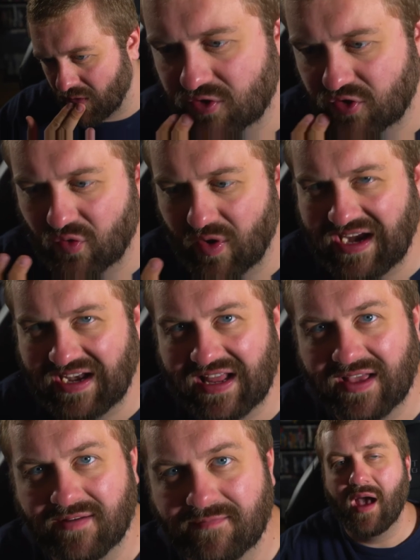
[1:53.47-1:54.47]

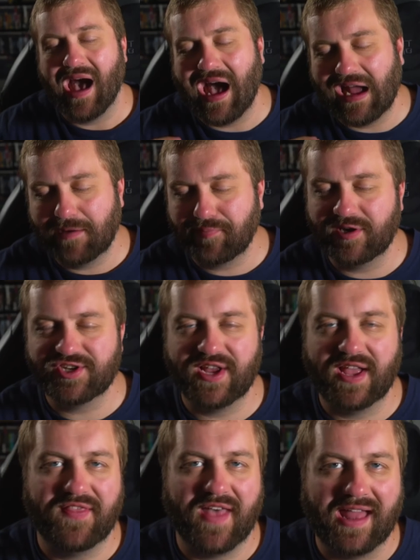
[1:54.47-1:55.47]
grating? I
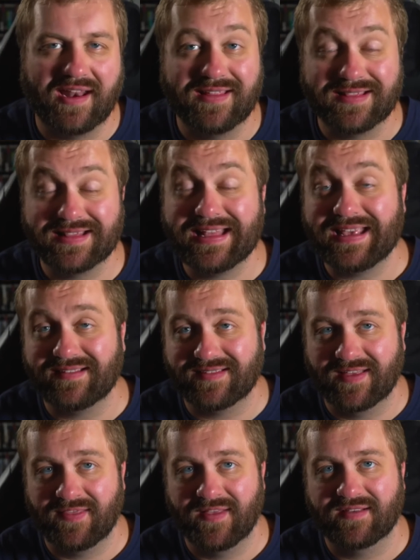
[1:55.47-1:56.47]
appreciate that, at least
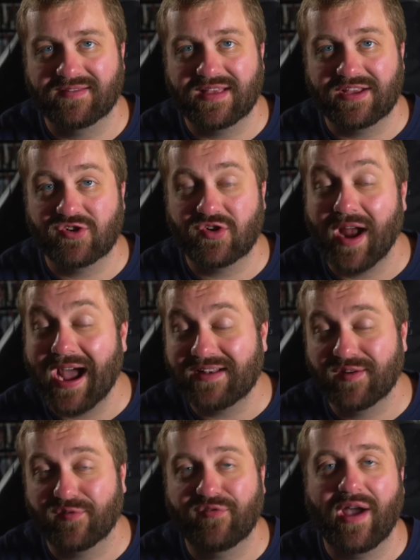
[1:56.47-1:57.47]
in this, they try
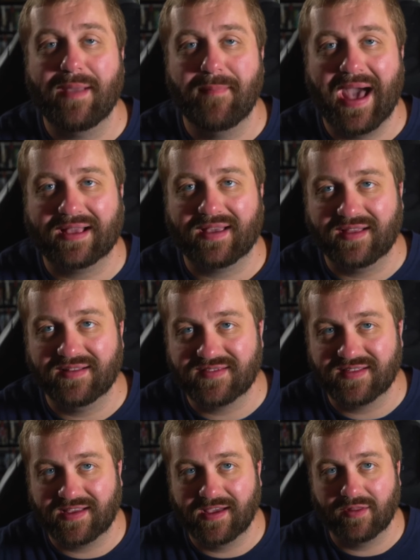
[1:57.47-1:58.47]
to fight back against
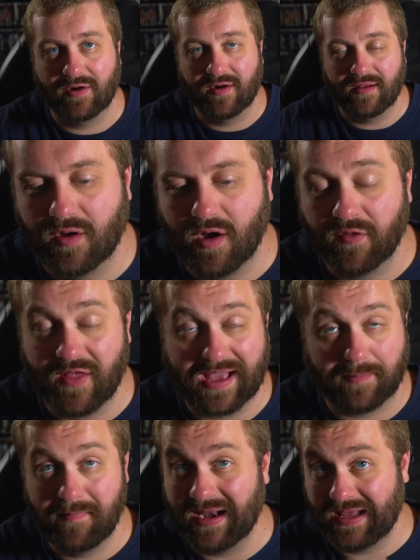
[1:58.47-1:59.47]
the killer,
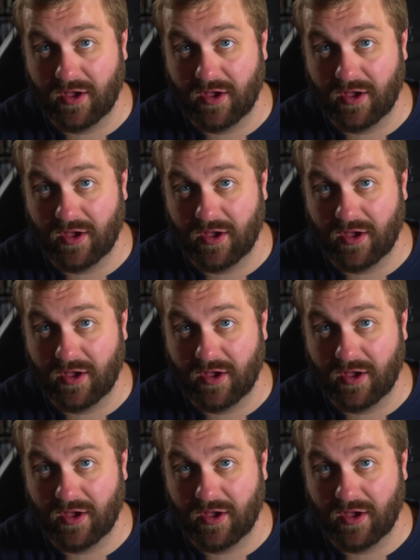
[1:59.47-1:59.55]
unlike many